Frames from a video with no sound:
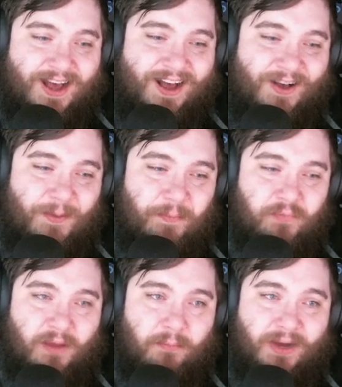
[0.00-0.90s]

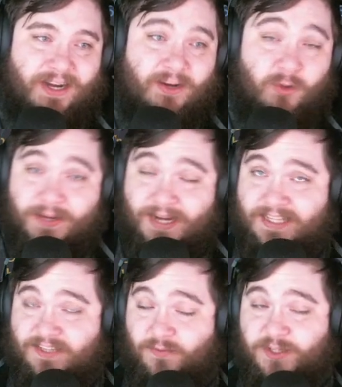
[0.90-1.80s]
But it'll be
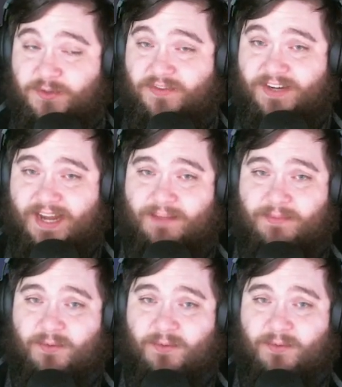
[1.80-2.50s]
nice if we do ever get him,